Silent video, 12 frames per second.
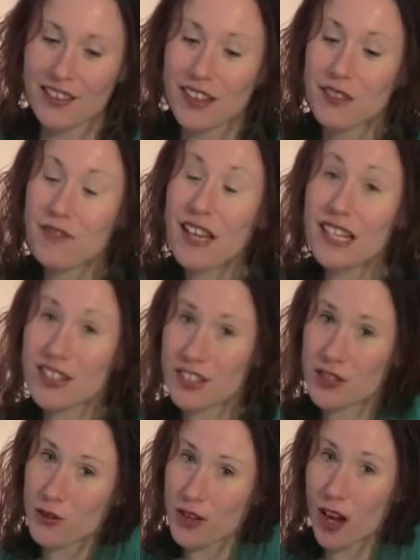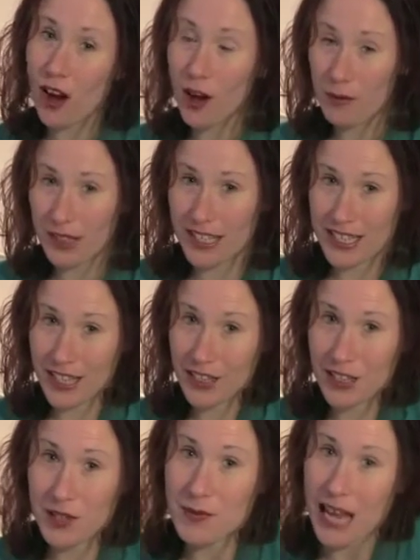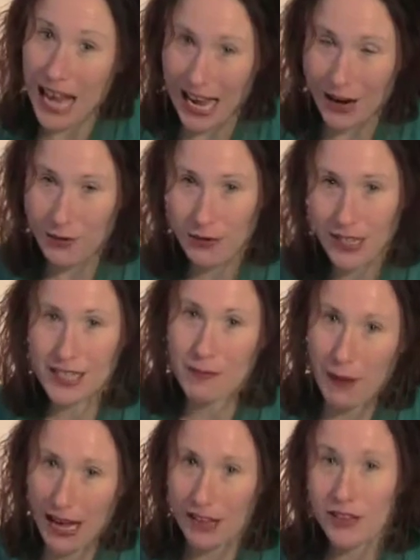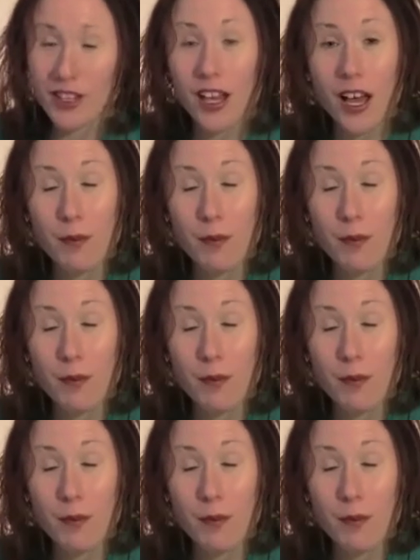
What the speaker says: The adventure story I'm going to tell you now is about